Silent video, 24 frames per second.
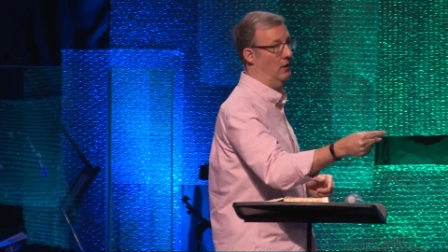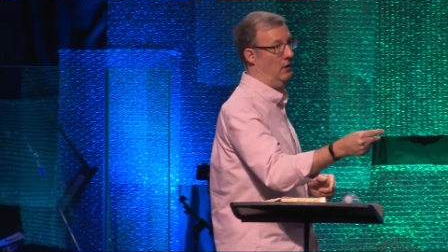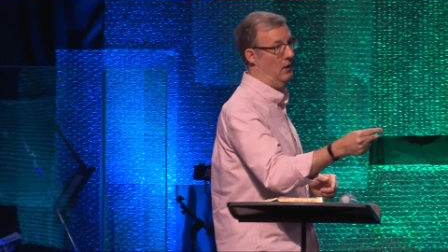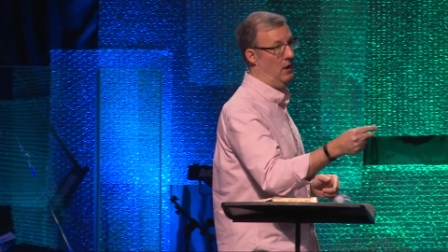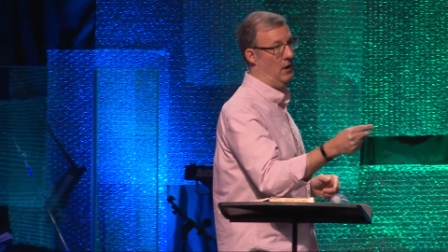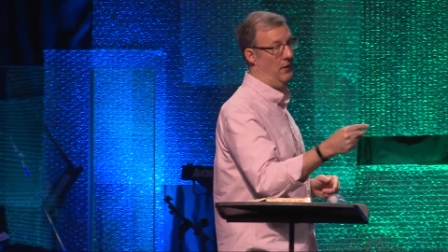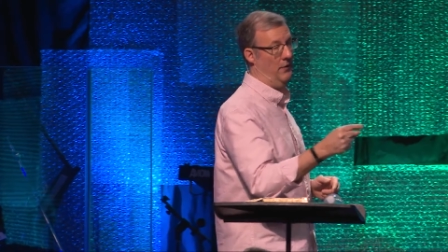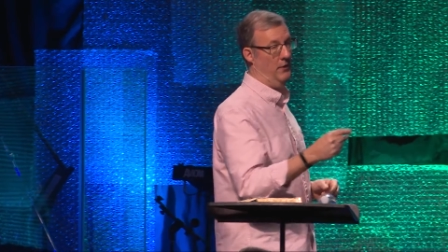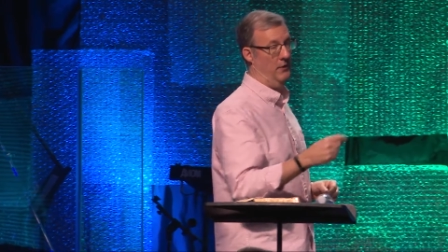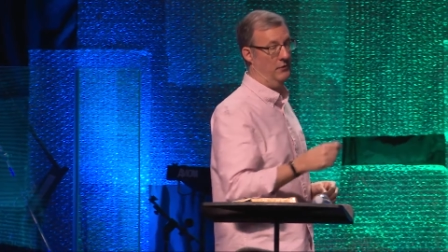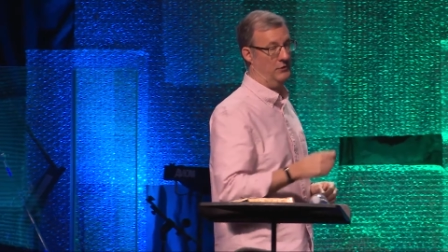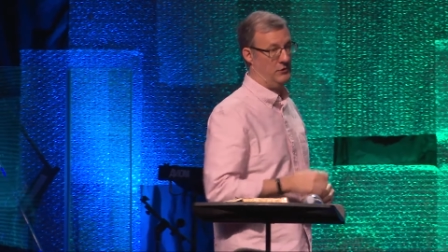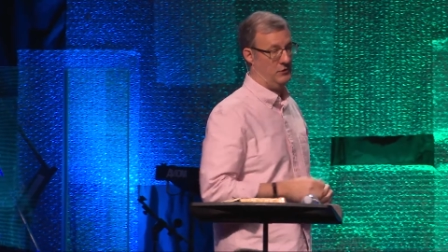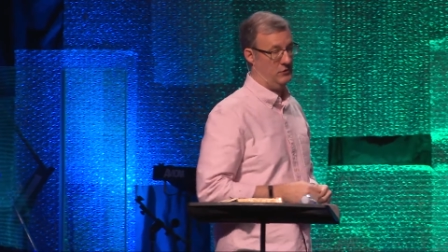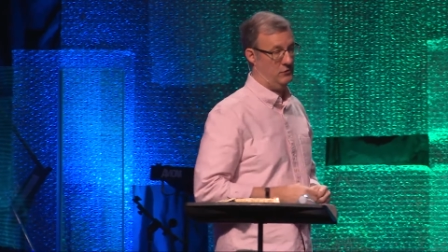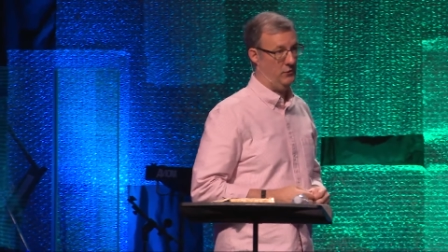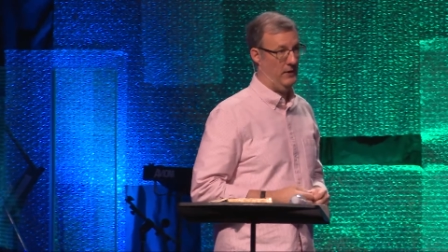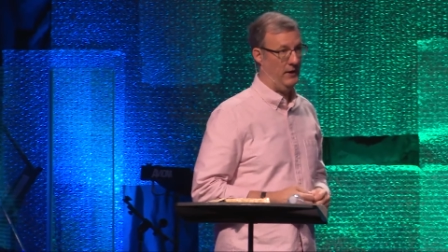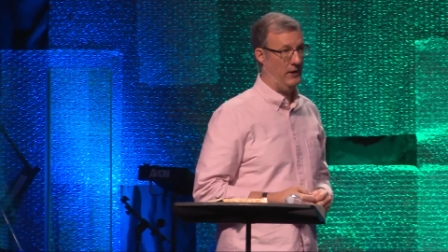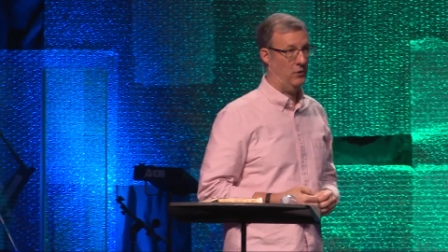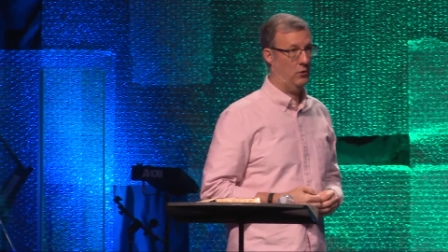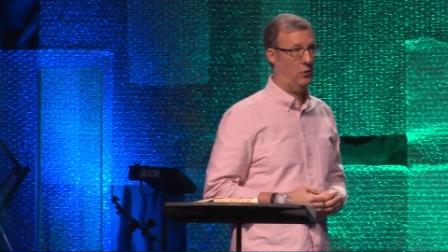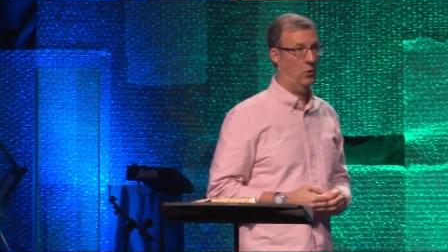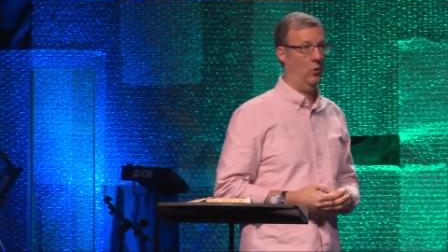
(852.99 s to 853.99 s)
on those
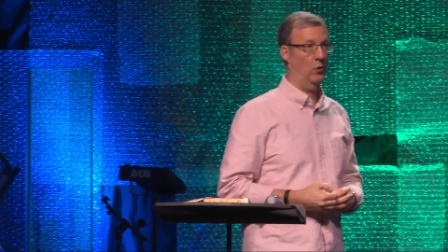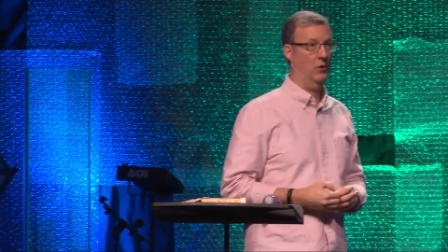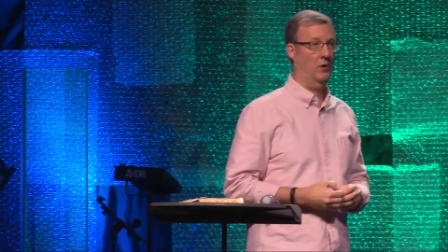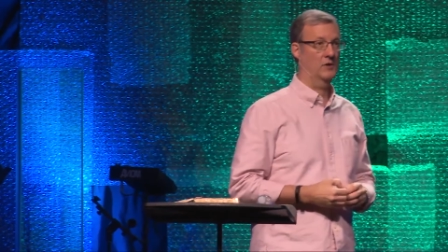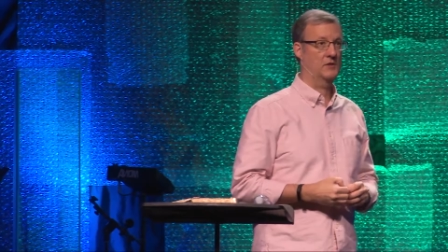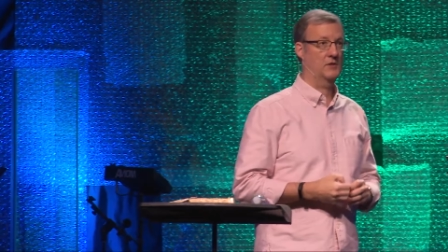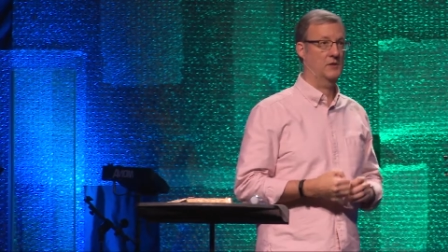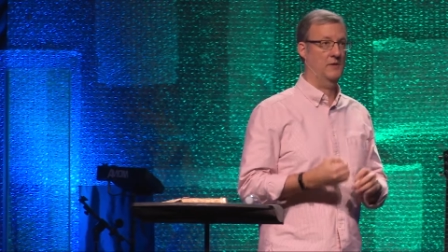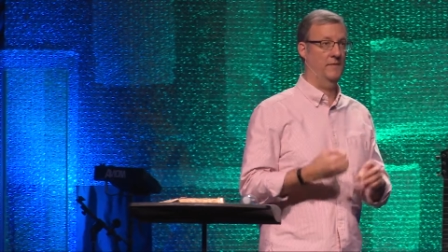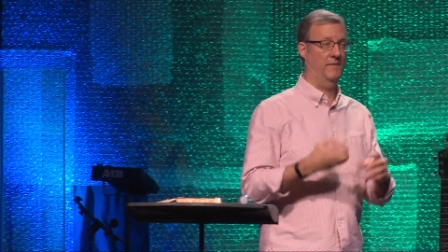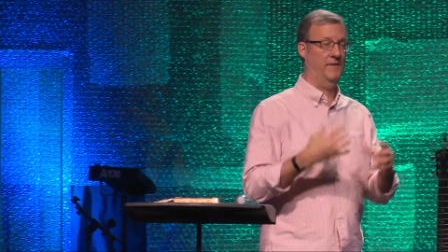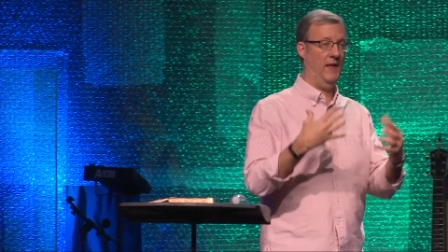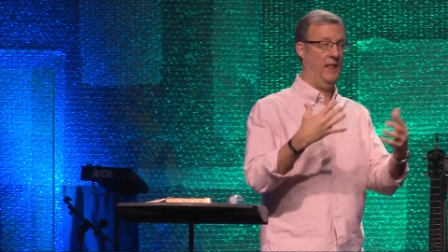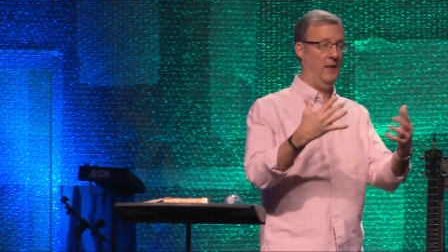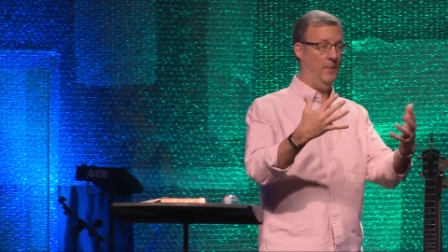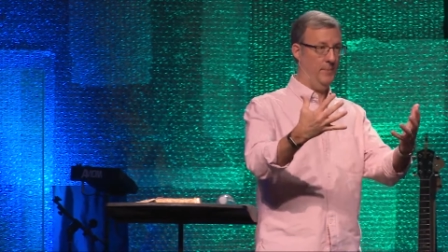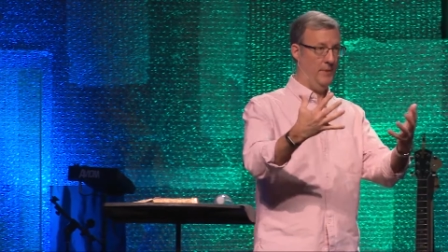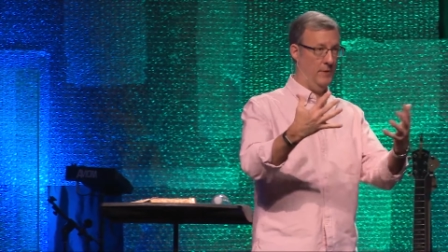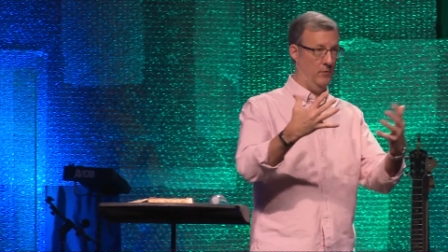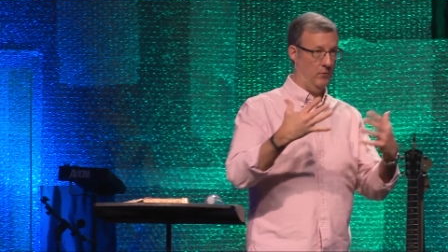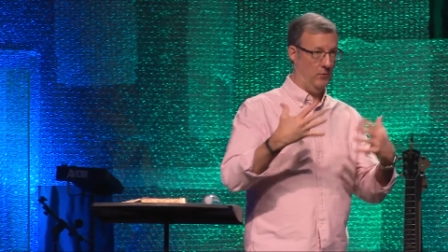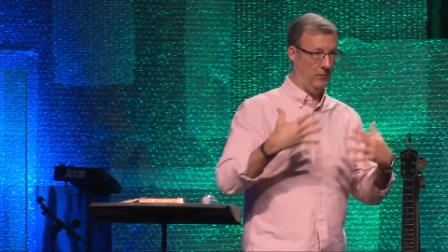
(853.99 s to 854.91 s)
street corners, developing